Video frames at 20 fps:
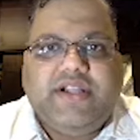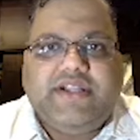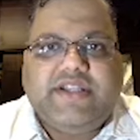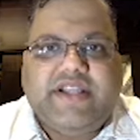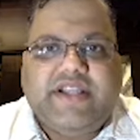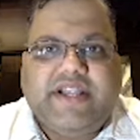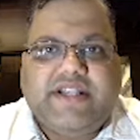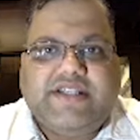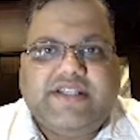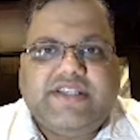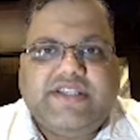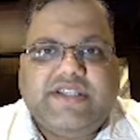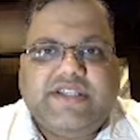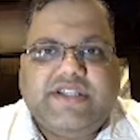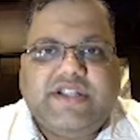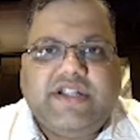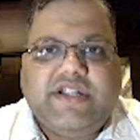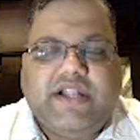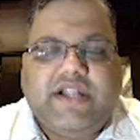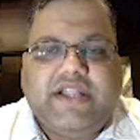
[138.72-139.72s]
there is
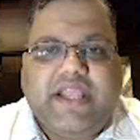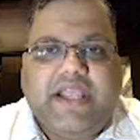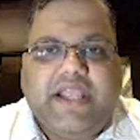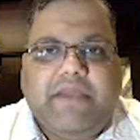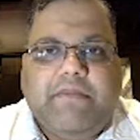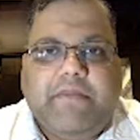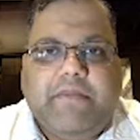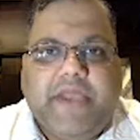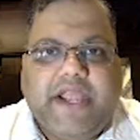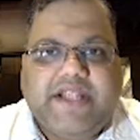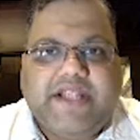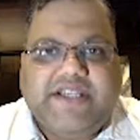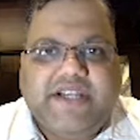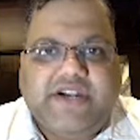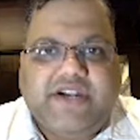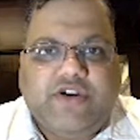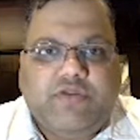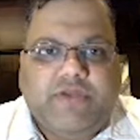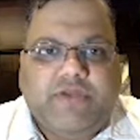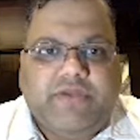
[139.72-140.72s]
nothing
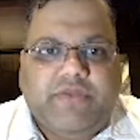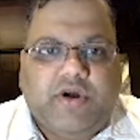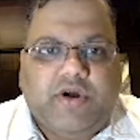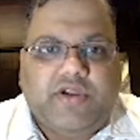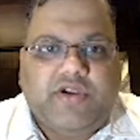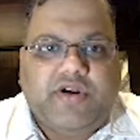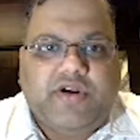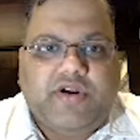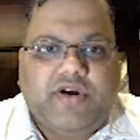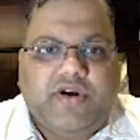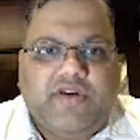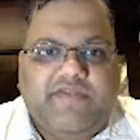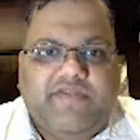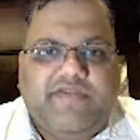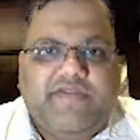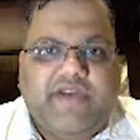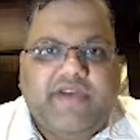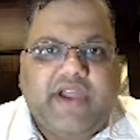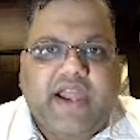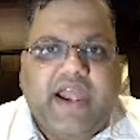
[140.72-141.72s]
major to be bothered
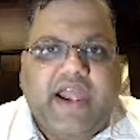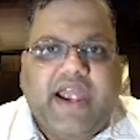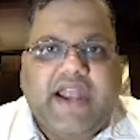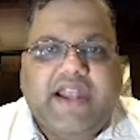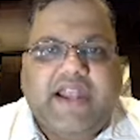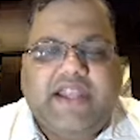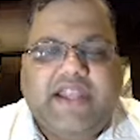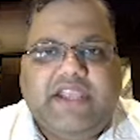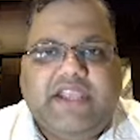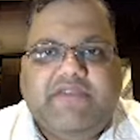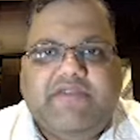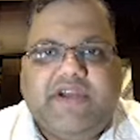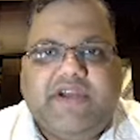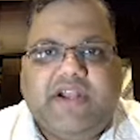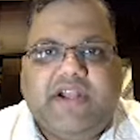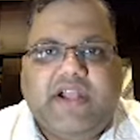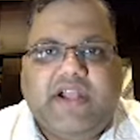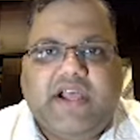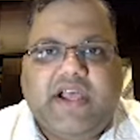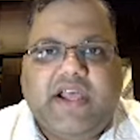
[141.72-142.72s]
of and
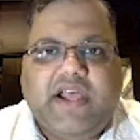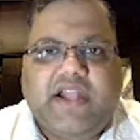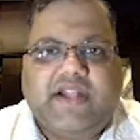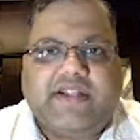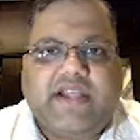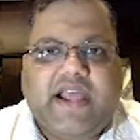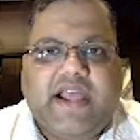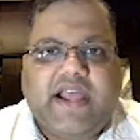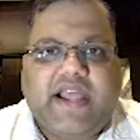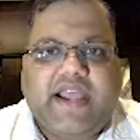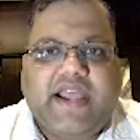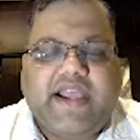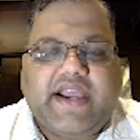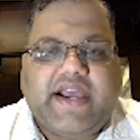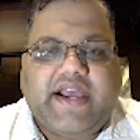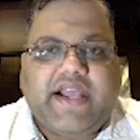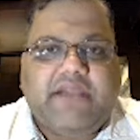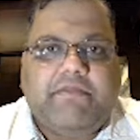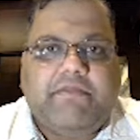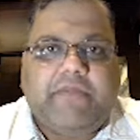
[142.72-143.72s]
given an
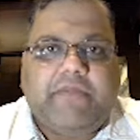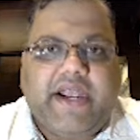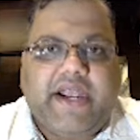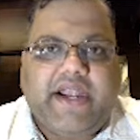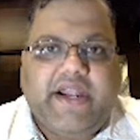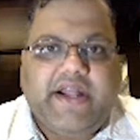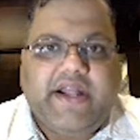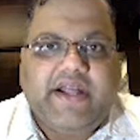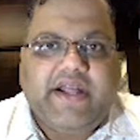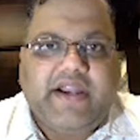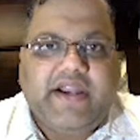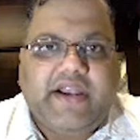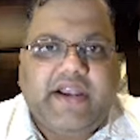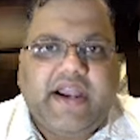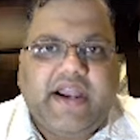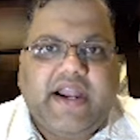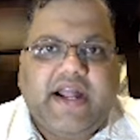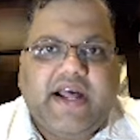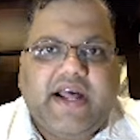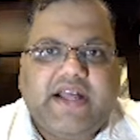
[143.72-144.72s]
ankle binder
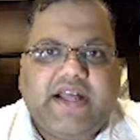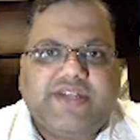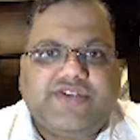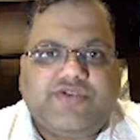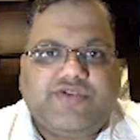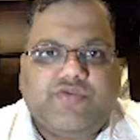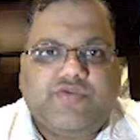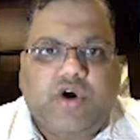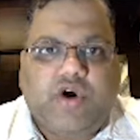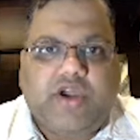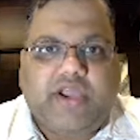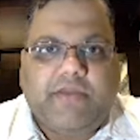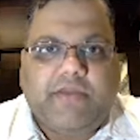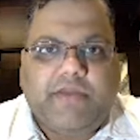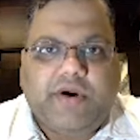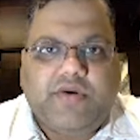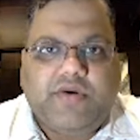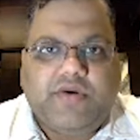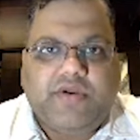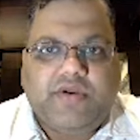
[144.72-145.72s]
and asked to walk
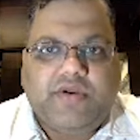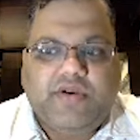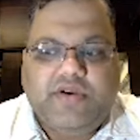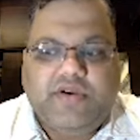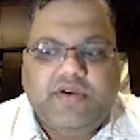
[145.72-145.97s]
about.